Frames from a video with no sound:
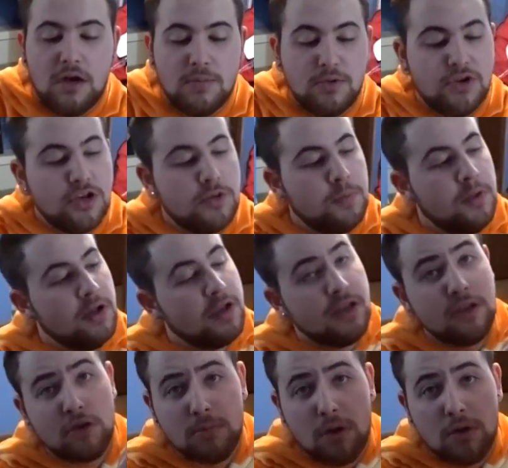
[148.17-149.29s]
You just plug in
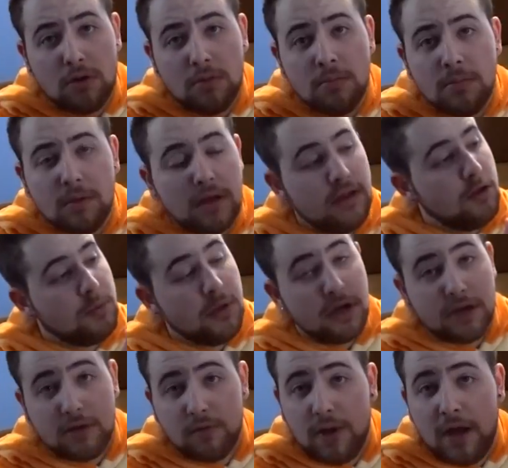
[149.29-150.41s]
your modem, and then you plug
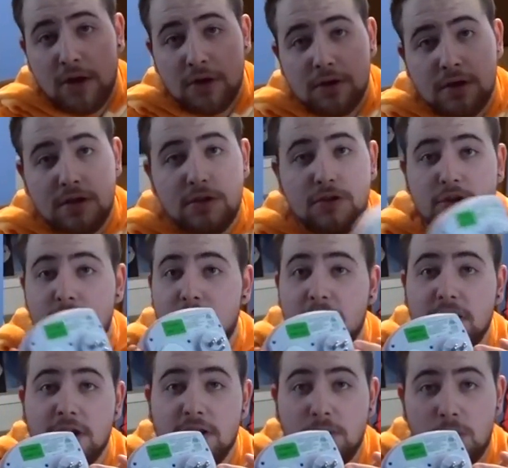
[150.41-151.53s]
in the router, and you just
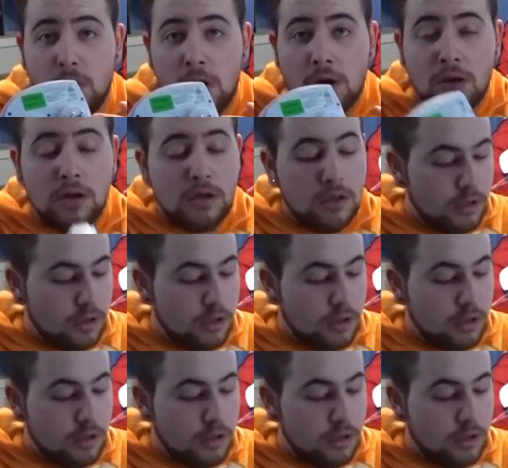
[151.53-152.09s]
plug it in the wall.